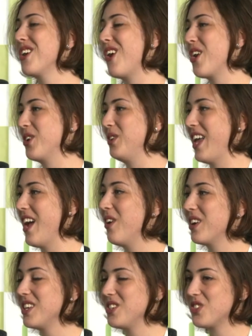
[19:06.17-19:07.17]
auto
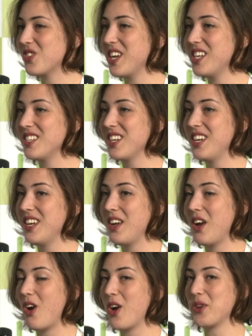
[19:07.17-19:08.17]
layout constraint,
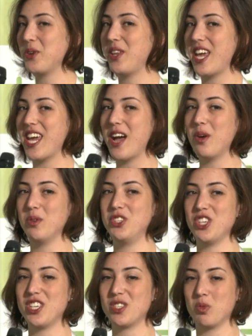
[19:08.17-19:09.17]
auto layout would
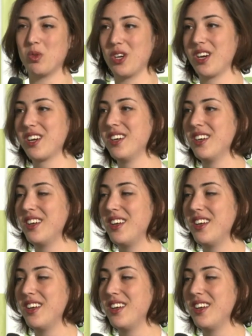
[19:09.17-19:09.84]
just work.